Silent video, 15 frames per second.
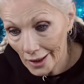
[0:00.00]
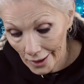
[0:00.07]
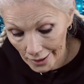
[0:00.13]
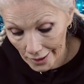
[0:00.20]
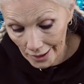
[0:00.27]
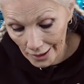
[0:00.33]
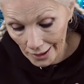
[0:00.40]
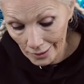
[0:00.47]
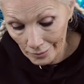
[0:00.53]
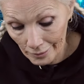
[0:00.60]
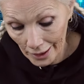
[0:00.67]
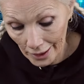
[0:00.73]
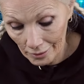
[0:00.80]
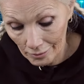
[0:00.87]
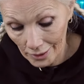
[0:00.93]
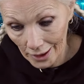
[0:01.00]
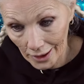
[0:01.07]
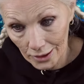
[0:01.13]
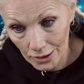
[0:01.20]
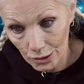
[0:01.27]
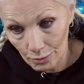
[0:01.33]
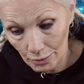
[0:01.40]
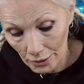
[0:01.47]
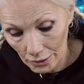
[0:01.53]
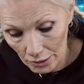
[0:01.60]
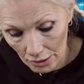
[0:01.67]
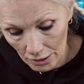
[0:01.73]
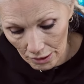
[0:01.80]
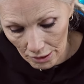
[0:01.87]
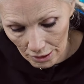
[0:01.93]
they didn't make them like super
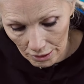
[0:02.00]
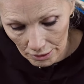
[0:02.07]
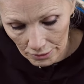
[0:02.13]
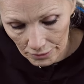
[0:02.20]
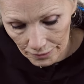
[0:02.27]
long.